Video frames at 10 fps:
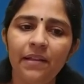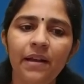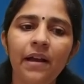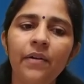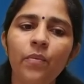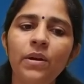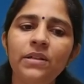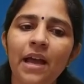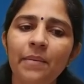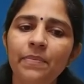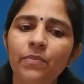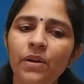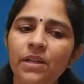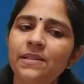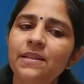
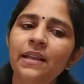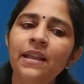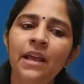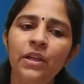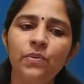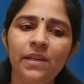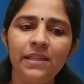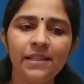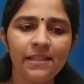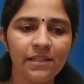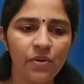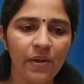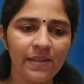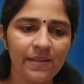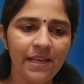what is done using this, you
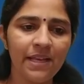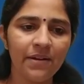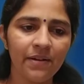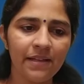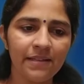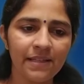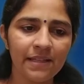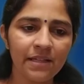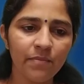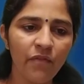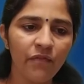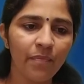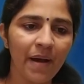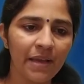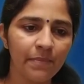can see here there is a system of
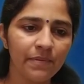pipe.